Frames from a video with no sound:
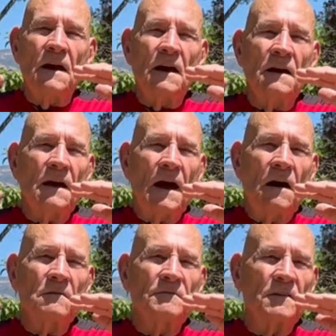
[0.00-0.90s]
And
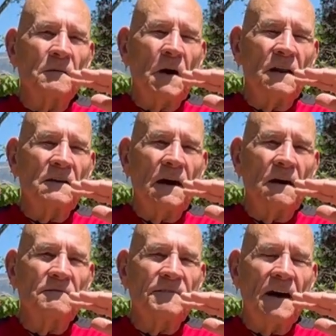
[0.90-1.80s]
out for about a
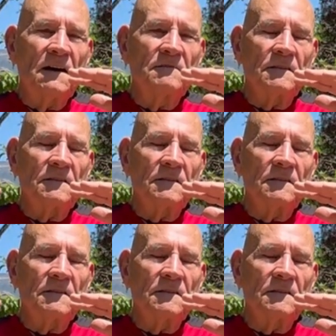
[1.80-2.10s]
count of 5.